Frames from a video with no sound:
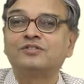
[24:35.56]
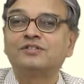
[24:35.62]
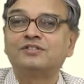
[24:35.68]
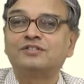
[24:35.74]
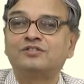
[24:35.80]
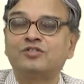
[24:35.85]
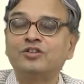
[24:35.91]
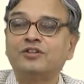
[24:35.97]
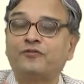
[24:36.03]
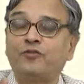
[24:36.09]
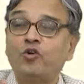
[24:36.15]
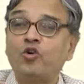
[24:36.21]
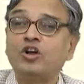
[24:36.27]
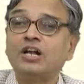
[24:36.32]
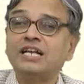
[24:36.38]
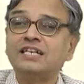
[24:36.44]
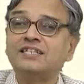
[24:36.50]
So, the
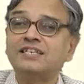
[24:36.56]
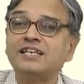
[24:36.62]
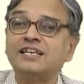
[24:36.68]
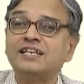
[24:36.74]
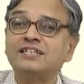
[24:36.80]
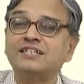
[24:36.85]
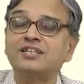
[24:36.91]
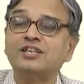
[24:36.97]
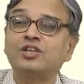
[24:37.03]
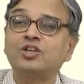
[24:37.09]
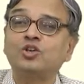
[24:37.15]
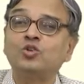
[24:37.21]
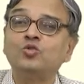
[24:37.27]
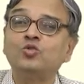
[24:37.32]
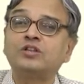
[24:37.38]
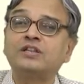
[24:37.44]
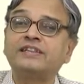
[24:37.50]
focus is
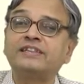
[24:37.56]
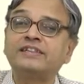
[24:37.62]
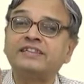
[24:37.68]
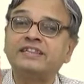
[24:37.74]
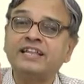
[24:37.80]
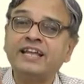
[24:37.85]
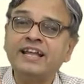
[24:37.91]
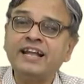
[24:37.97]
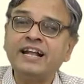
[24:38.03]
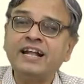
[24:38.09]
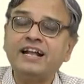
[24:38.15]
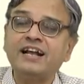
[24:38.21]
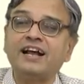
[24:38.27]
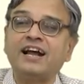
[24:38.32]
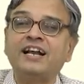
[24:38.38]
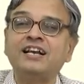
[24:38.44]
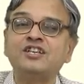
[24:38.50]
you think
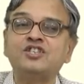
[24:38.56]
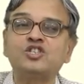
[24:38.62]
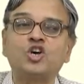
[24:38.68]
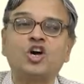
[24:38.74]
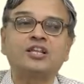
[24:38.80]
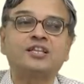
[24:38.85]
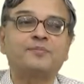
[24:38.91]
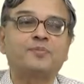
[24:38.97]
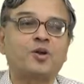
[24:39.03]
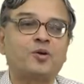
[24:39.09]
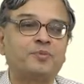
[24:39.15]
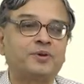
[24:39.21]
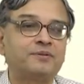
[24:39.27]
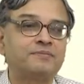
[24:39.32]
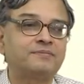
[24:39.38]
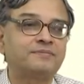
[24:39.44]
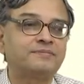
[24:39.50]
and solve the problem.